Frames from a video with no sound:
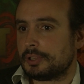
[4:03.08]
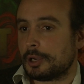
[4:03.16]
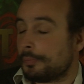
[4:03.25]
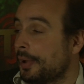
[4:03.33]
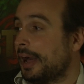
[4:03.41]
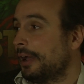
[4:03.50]

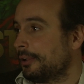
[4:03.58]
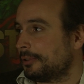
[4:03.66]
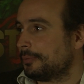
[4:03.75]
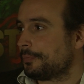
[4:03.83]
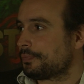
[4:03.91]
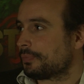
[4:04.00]
go back
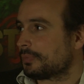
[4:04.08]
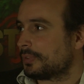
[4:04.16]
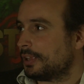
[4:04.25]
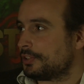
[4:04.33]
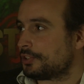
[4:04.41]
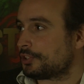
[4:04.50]

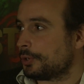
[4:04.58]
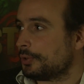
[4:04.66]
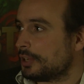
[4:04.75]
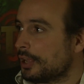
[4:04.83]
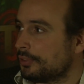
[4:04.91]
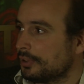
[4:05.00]
and just show
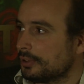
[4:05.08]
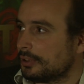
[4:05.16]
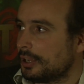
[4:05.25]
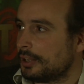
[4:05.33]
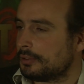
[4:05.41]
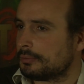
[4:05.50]
nothing
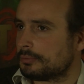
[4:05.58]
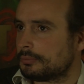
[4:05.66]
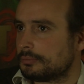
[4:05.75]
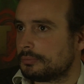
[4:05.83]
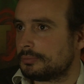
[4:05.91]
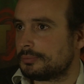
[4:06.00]
and
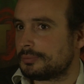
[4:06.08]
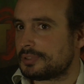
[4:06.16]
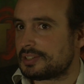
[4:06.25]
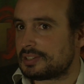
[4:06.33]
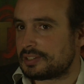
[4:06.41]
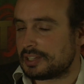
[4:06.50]

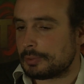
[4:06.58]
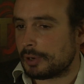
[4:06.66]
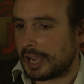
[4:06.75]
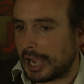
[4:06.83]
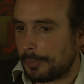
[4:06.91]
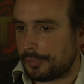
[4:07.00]
see
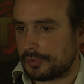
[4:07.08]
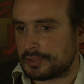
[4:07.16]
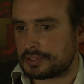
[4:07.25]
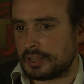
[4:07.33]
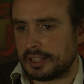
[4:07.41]
what happens.